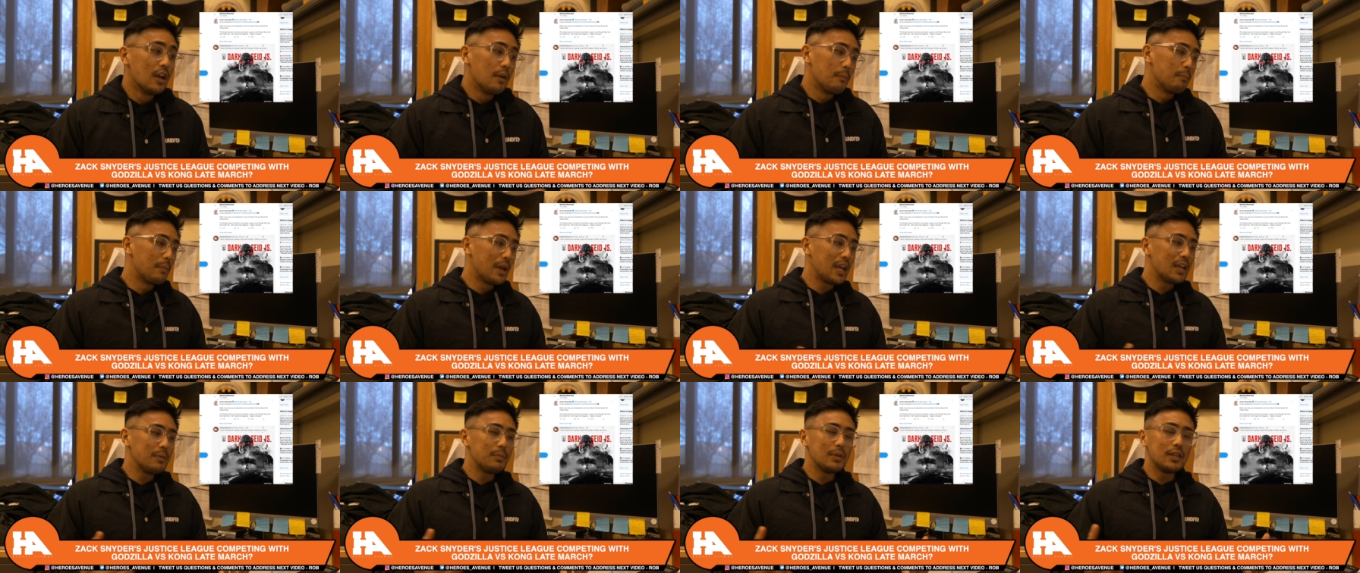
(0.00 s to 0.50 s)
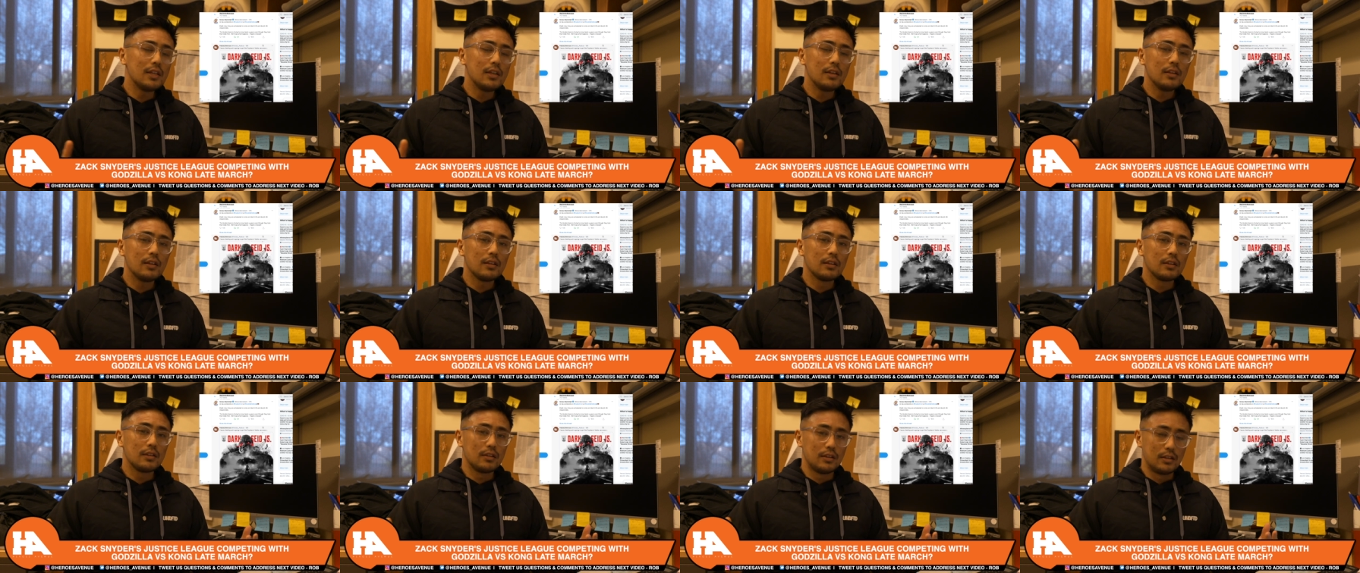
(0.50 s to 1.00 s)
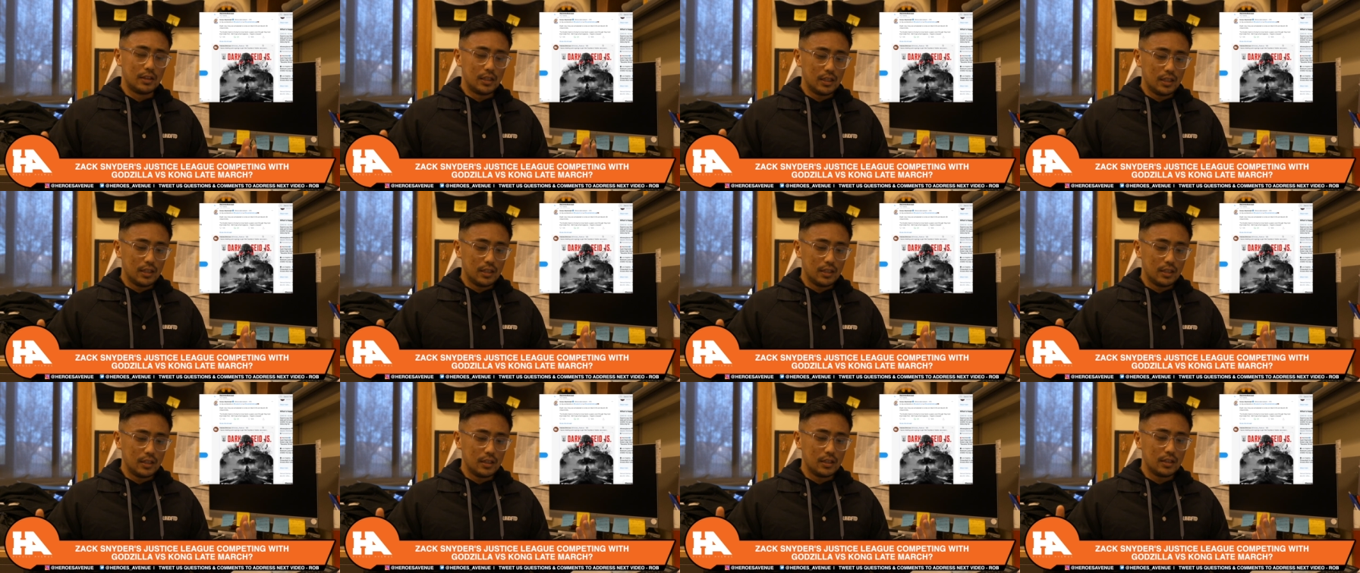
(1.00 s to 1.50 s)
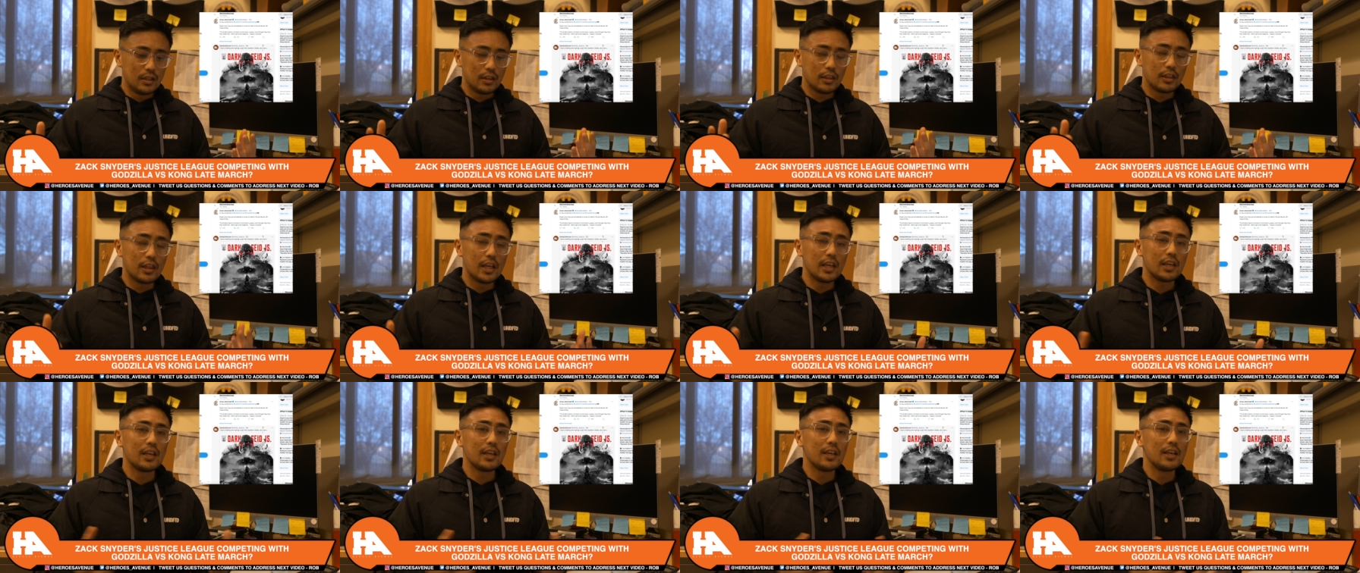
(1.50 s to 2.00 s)
Maybe the
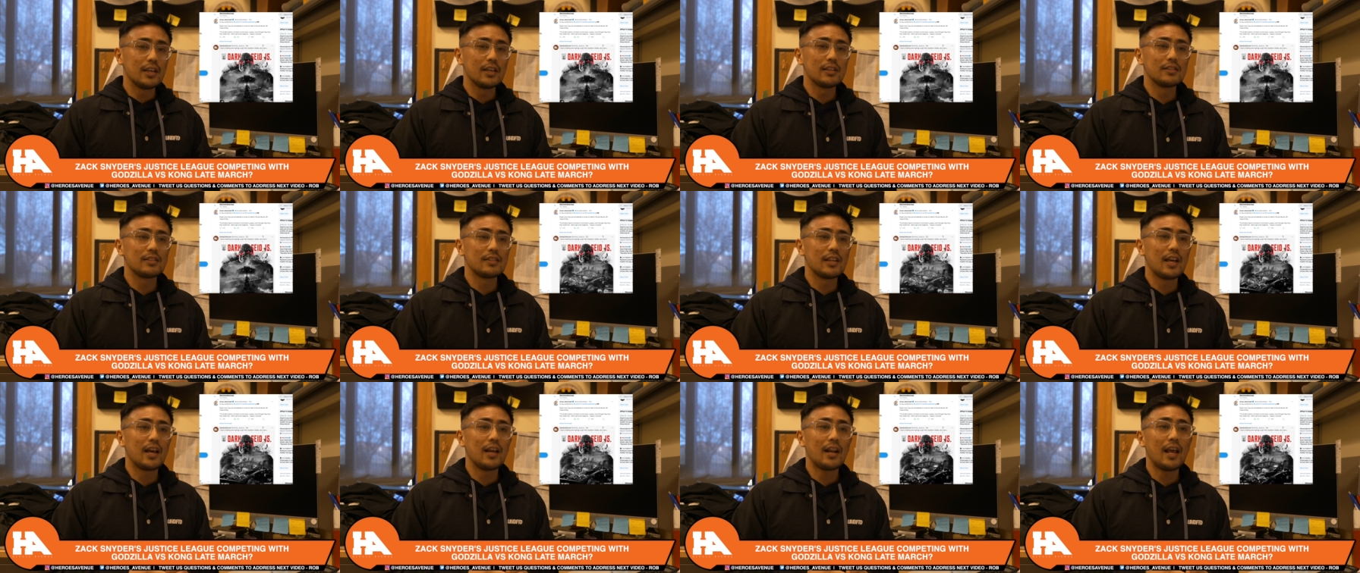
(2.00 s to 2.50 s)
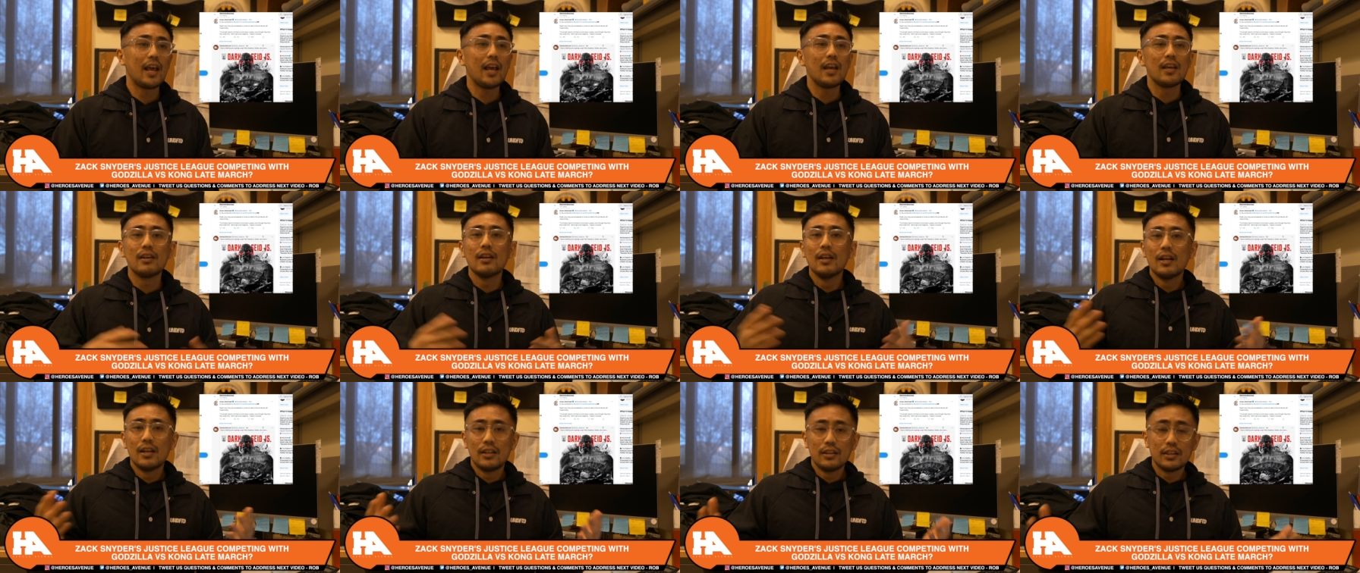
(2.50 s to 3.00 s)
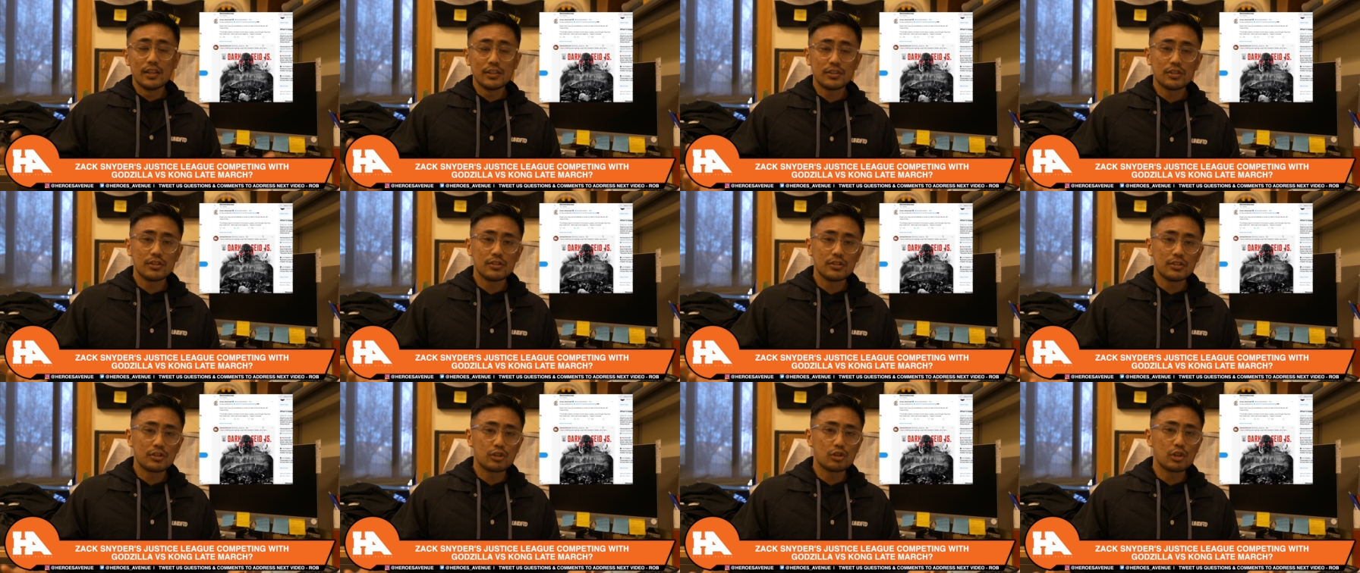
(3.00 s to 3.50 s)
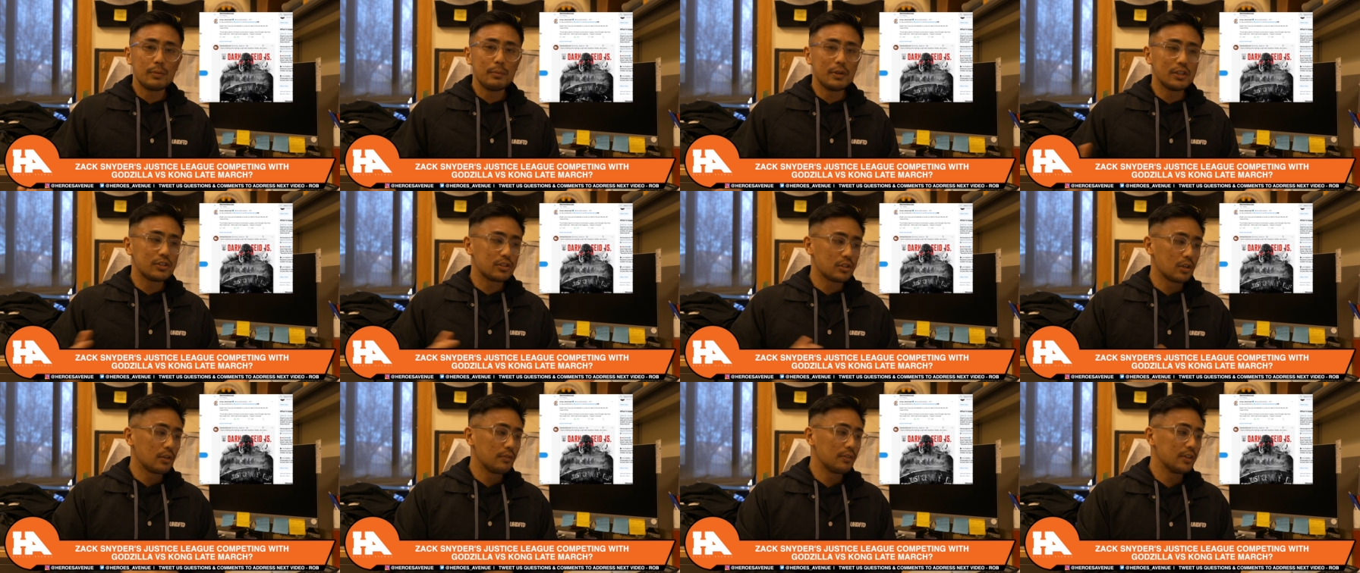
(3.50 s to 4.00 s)
thinking is that, hey, this is a streaming
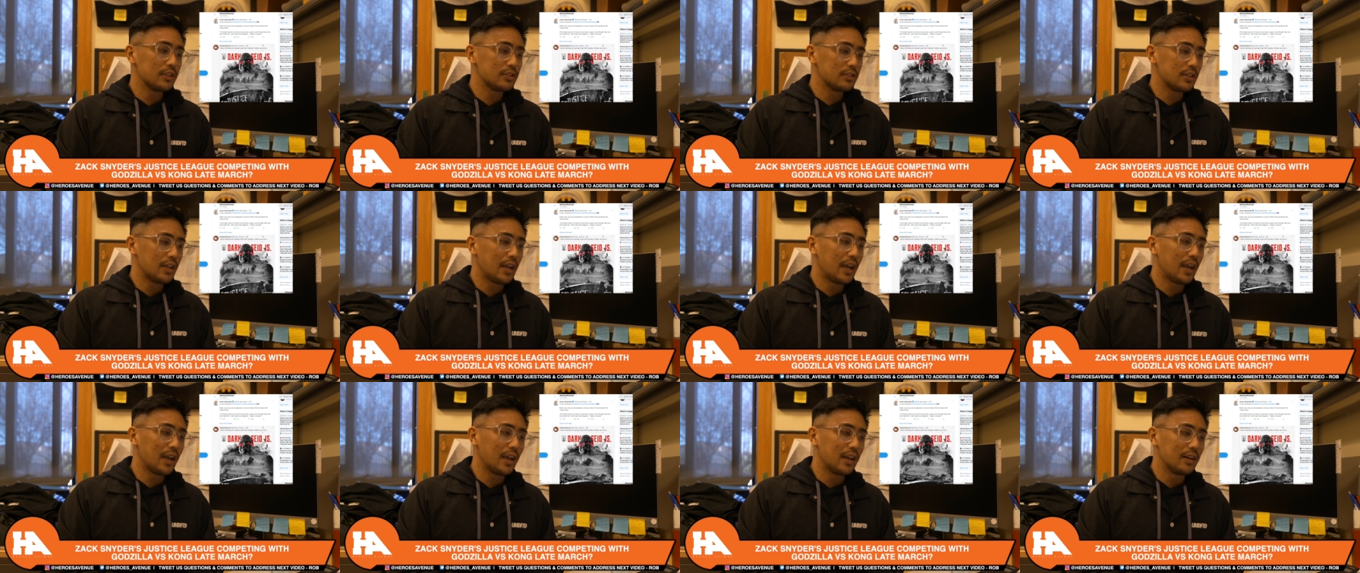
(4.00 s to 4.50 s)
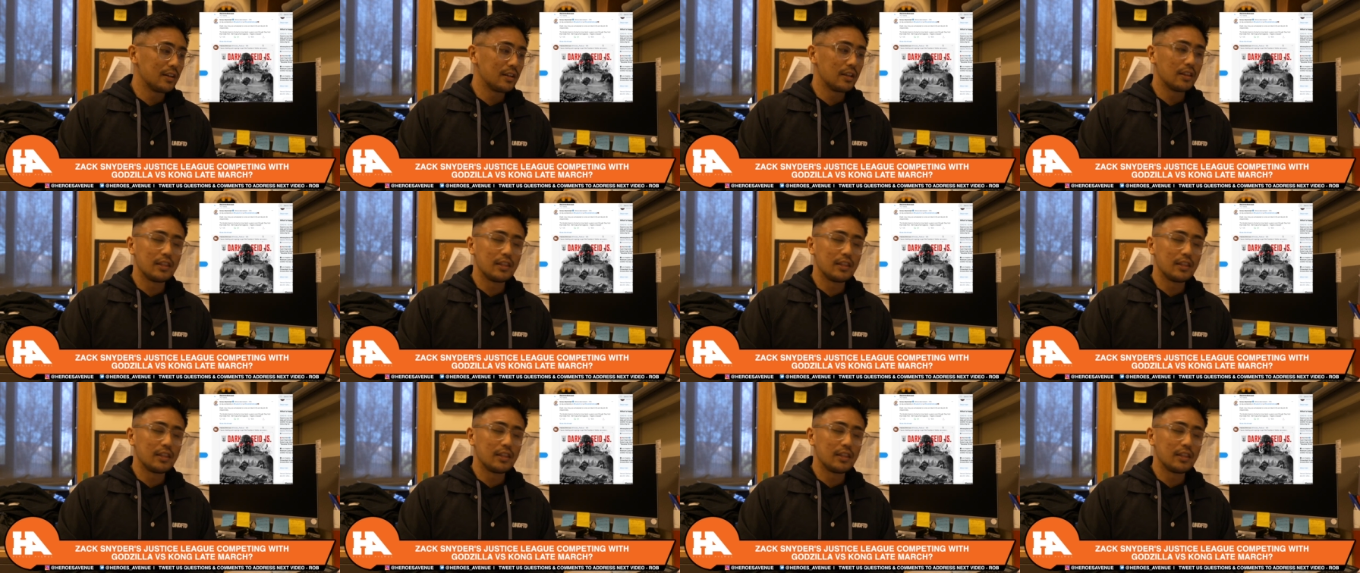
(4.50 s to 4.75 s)
service and